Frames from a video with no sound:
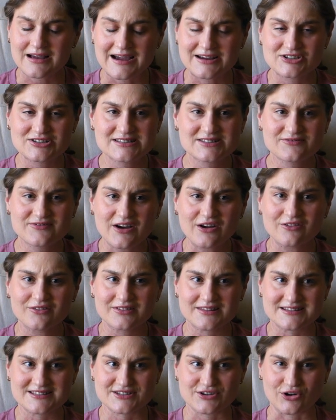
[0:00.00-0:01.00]
just felt
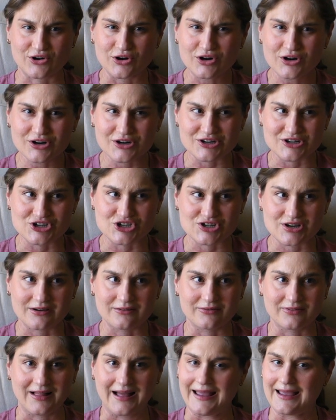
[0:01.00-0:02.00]
this urge
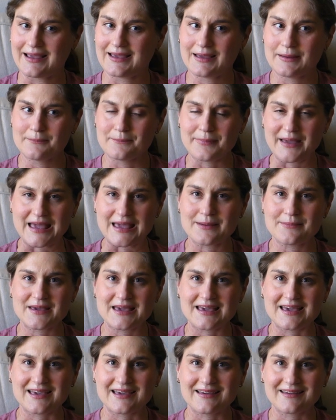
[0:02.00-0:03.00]
of like
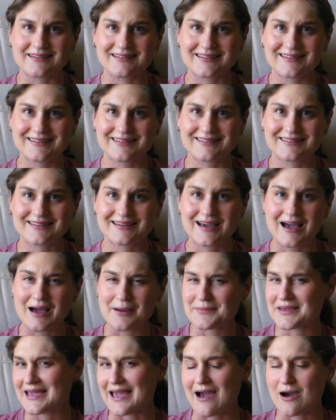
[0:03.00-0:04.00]
baby
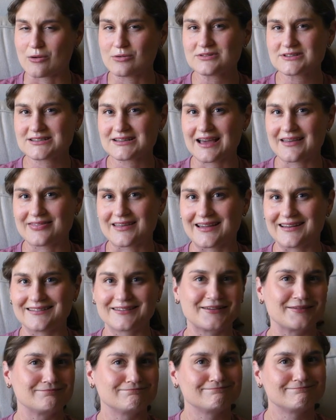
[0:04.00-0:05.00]
coming out and
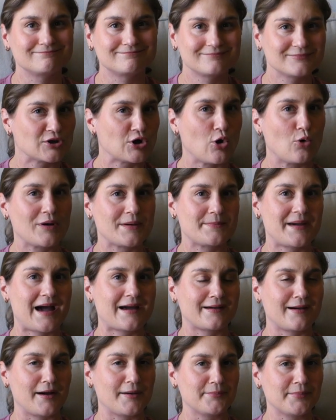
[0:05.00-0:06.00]
then going
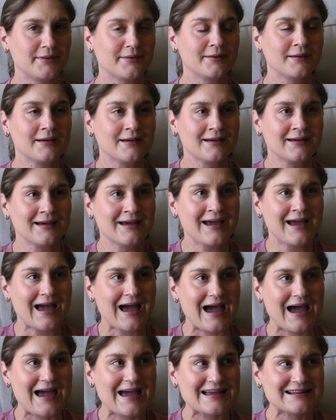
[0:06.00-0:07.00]
back up.
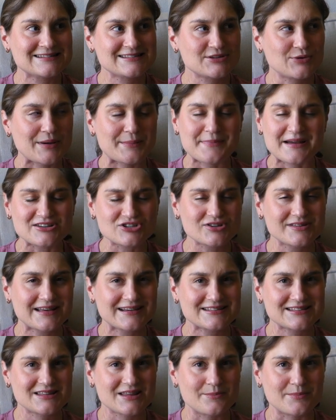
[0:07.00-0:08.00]
And so I mentioned that
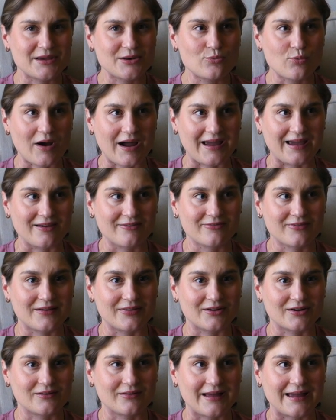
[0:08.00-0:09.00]
to the midwife and
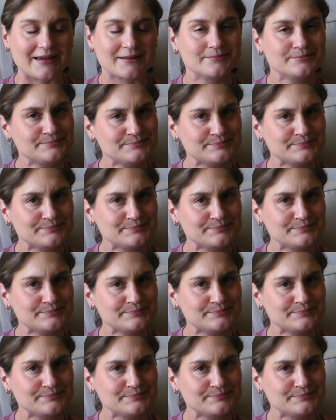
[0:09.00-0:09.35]
they're like,